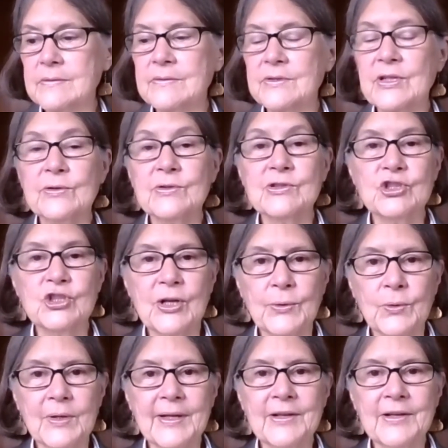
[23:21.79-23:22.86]
There's
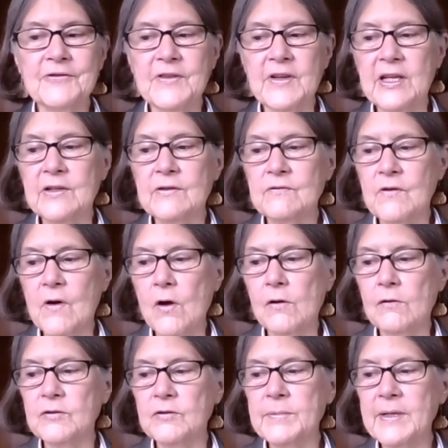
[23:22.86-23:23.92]
generally a fee
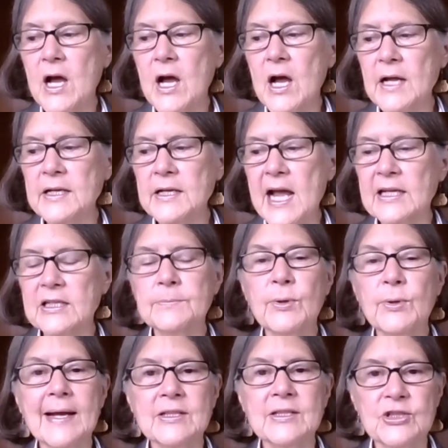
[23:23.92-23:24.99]
involved, but contact a
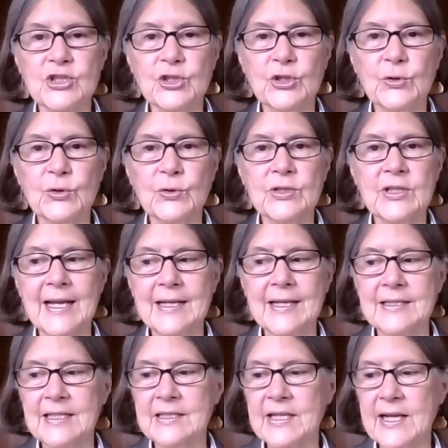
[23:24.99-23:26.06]
practitioner to get
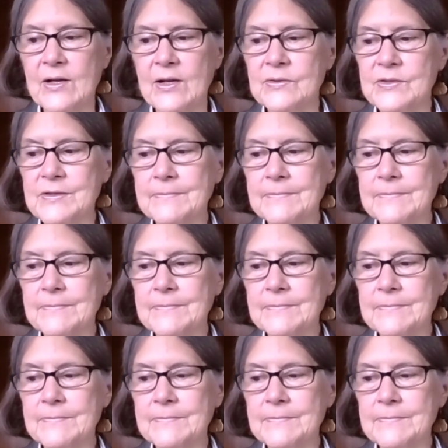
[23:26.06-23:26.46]
details.